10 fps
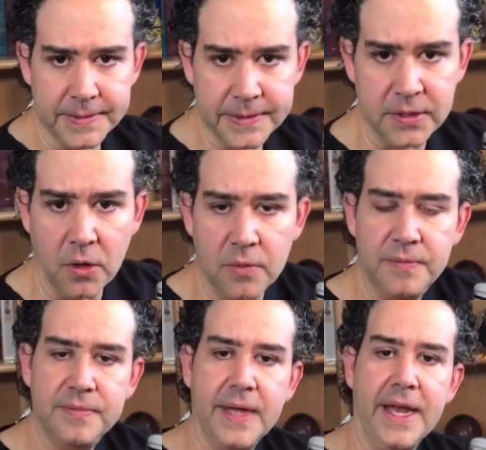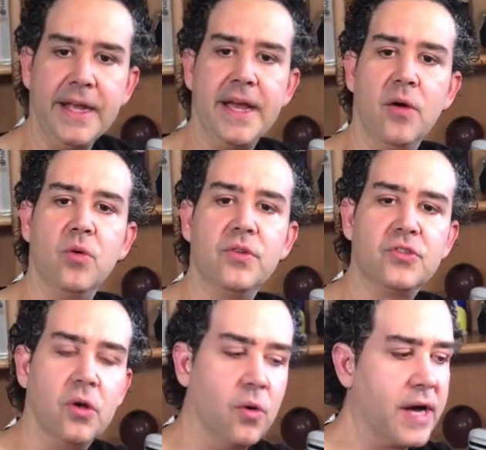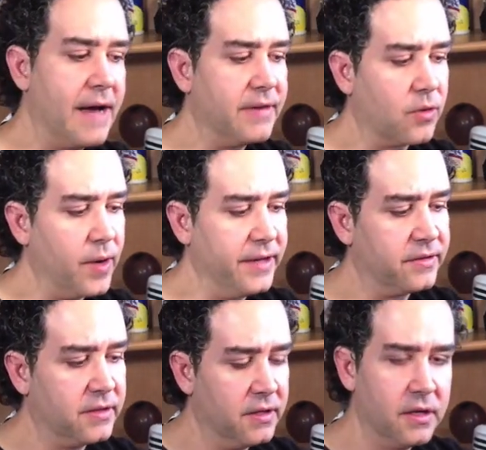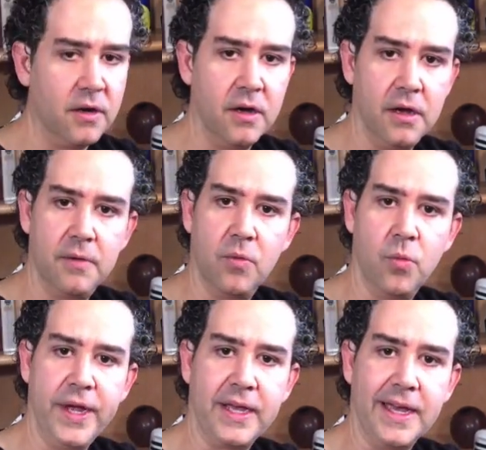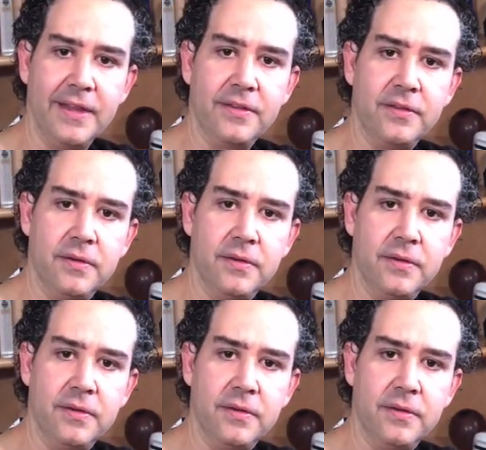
So anyhow, so have a great weekend.